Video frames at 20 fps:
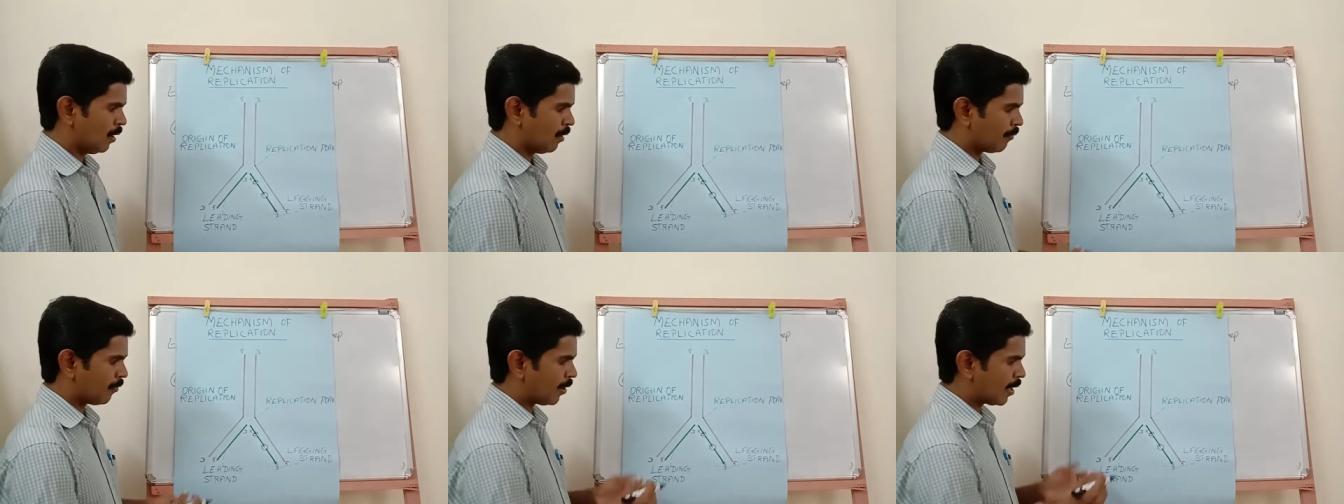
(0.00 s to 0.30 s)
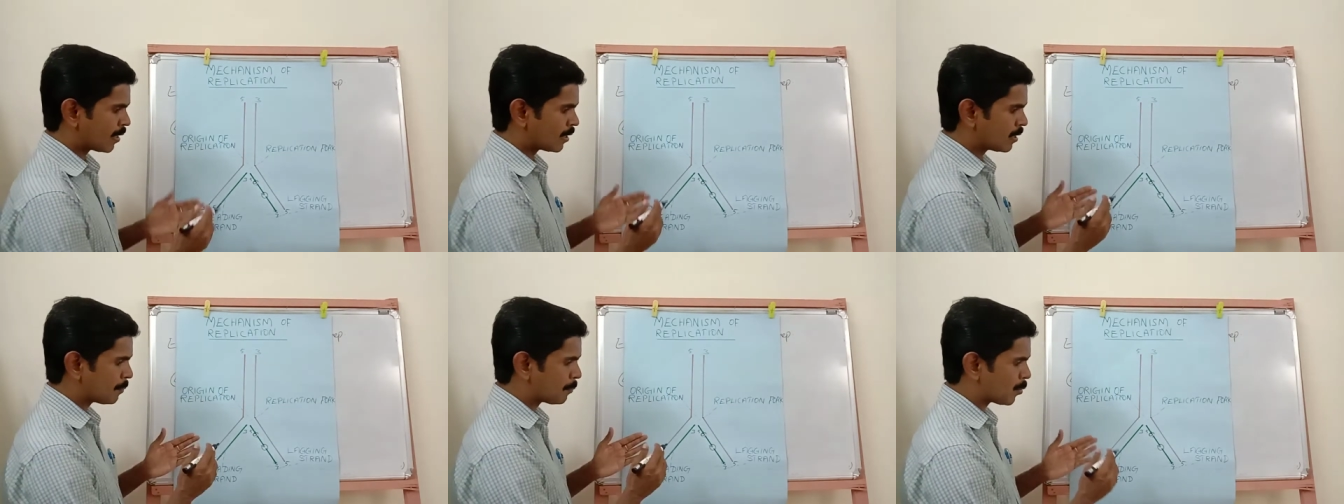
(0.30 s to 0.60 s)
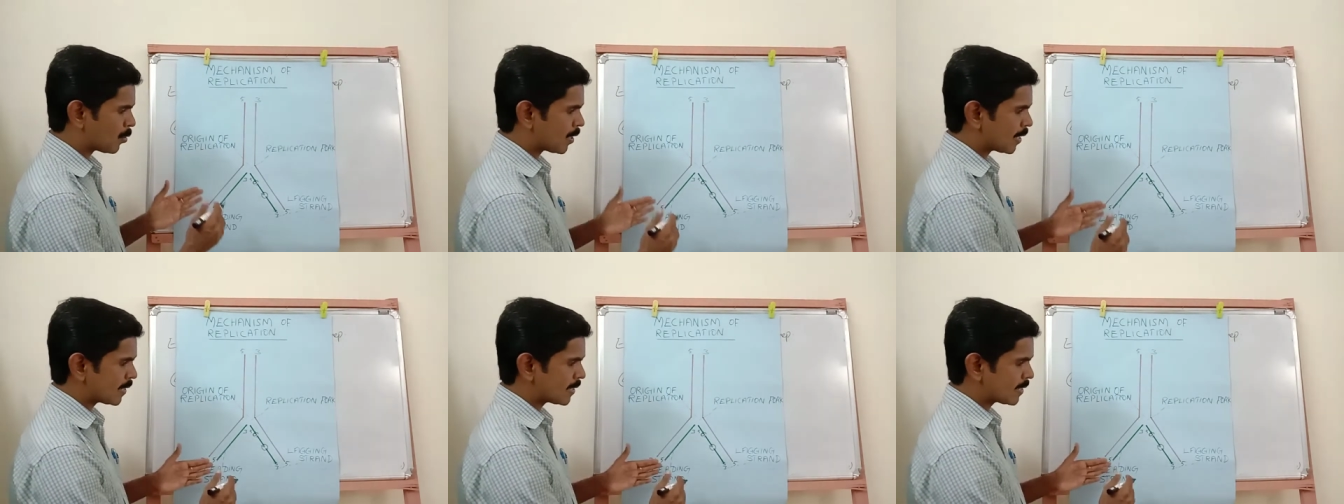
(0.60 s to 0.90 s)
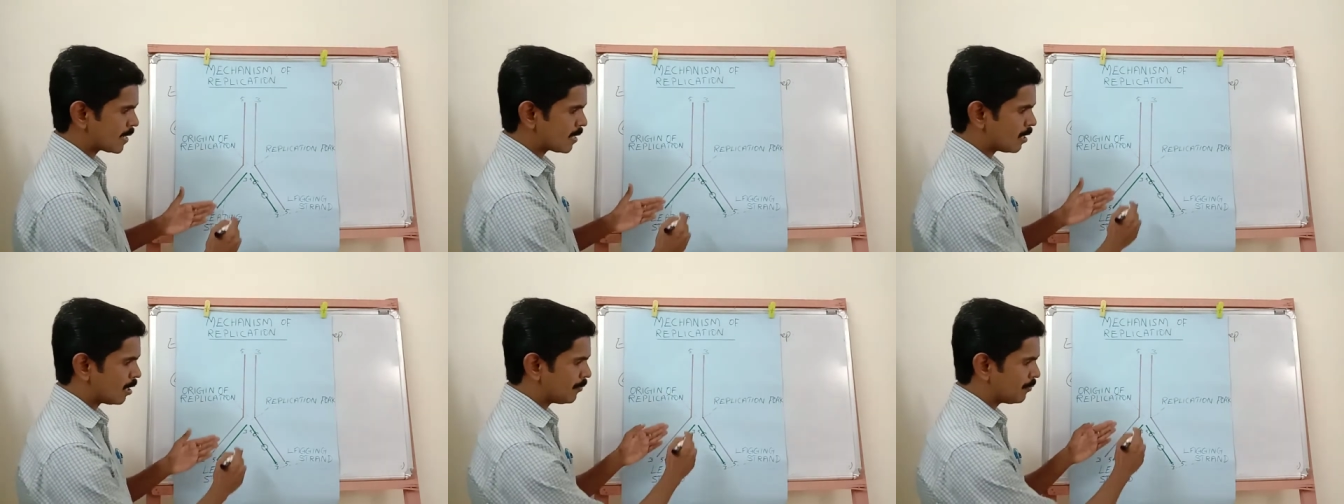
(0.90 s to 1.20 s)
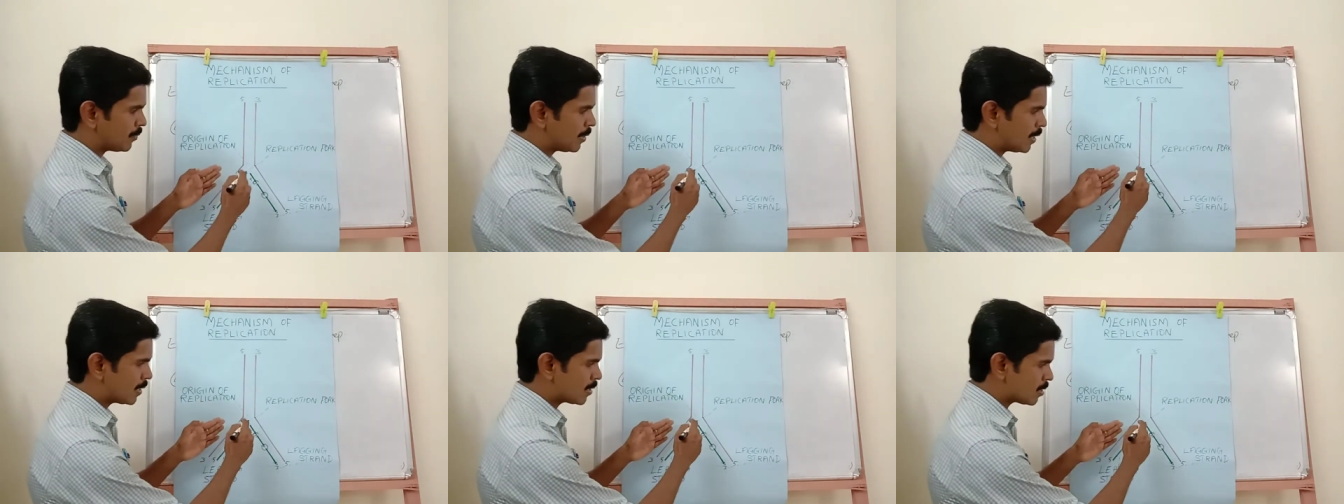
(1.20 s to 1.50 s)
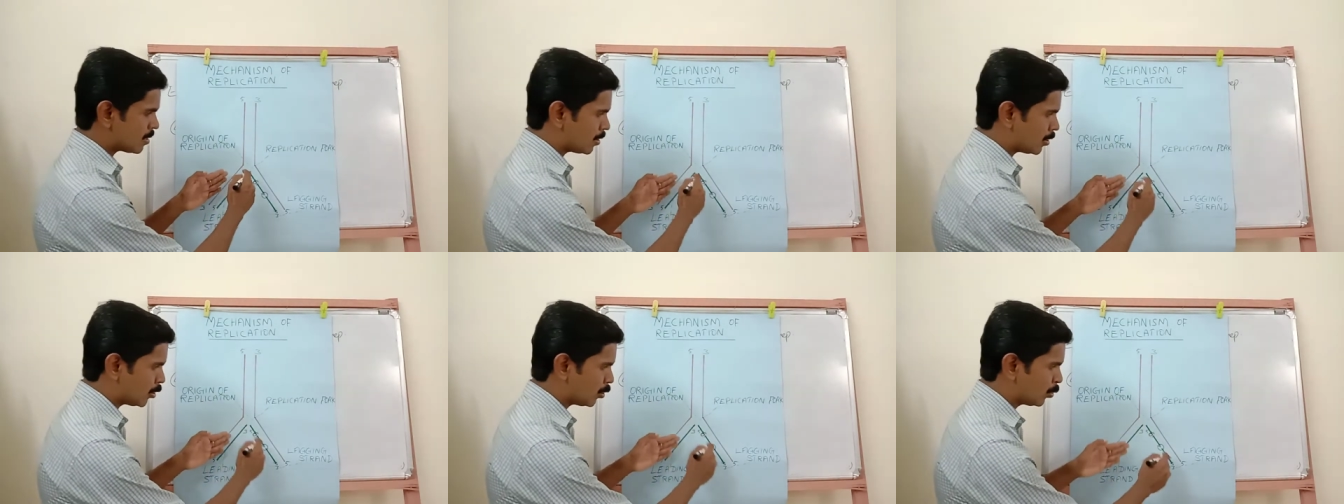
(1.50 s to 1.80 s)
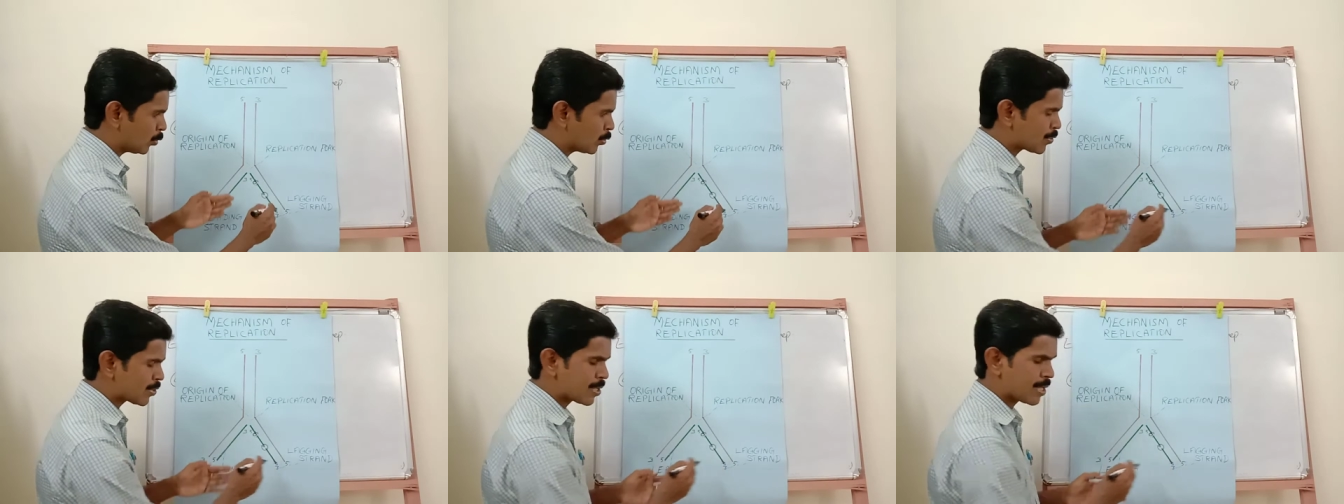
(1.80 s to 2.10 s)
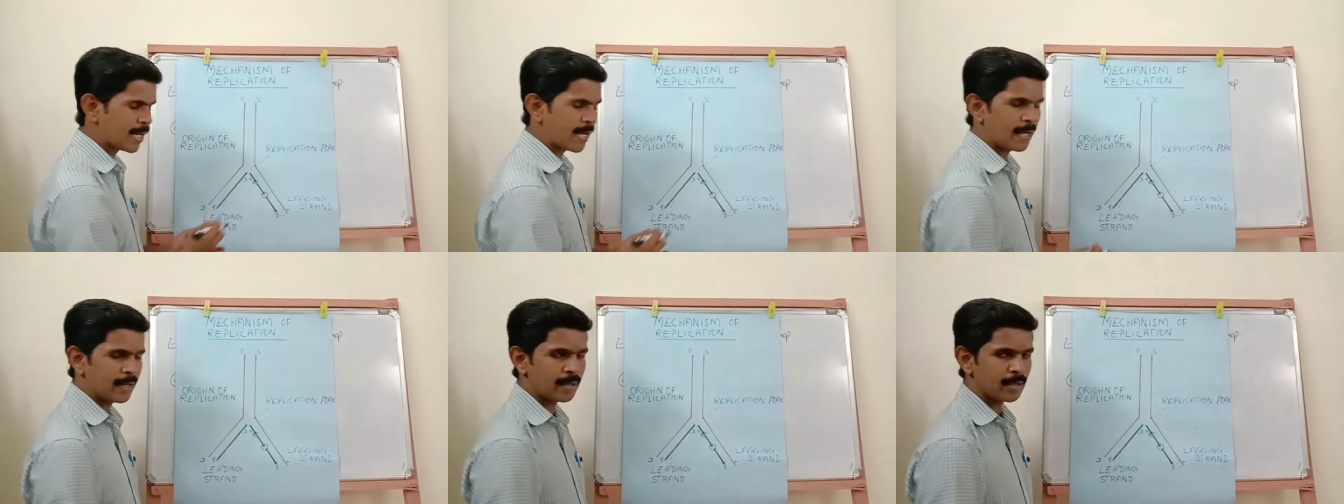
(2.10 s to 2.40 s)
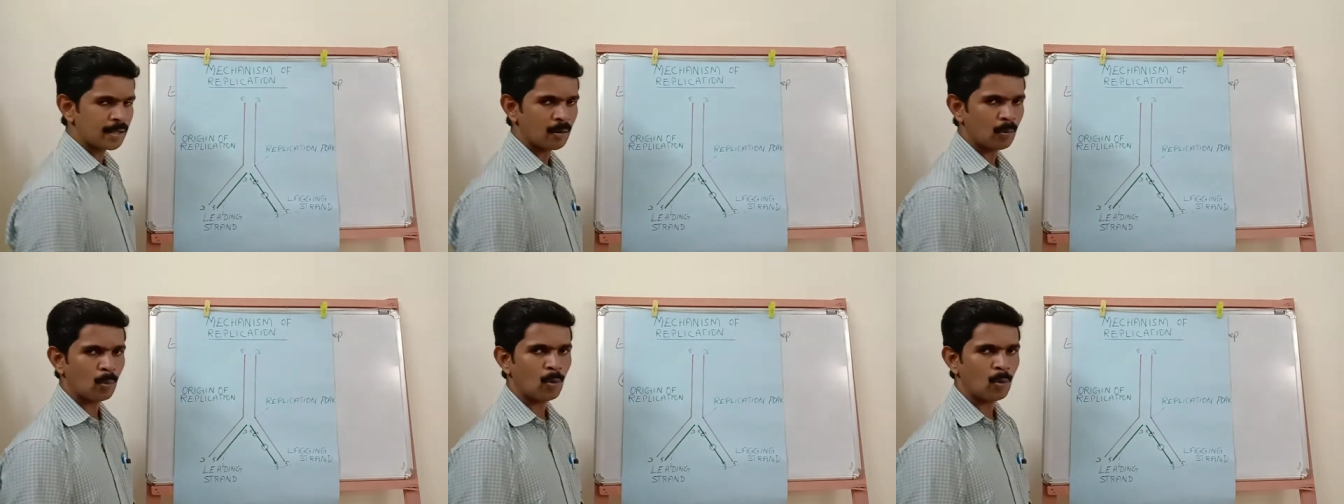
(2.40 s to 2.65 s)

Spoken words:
For the production of this new strand,